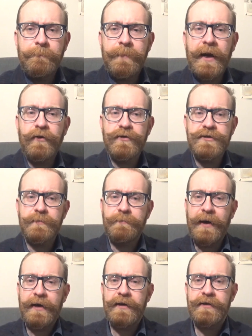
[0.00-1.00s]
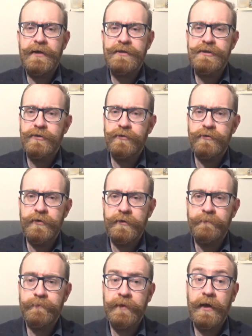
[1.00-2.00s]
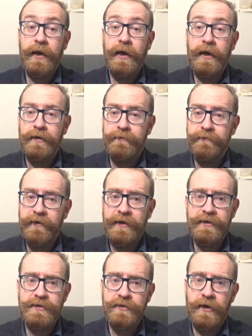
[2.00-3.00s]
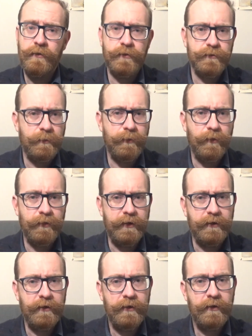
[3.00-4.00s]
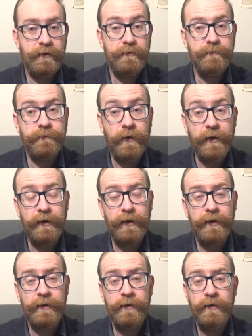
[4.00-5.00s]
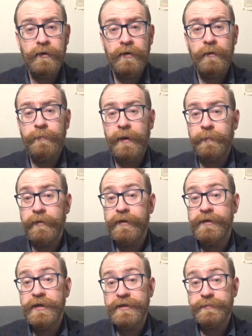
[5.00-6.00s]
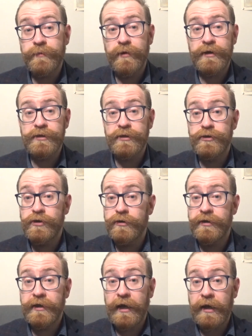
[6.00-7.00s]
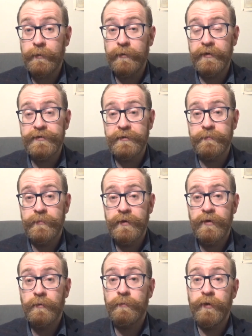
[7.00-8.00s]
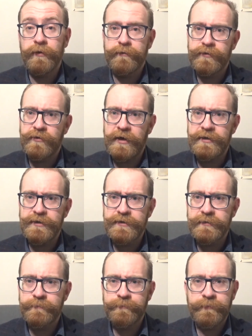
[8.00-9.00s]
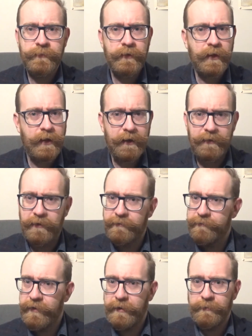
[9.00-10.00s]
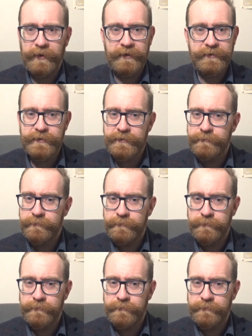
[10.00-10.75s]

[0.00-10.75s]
Parents abandoned their children, and infanticide was reported. Finally, people in desperation turned to cannibalism, both as strangers and their families.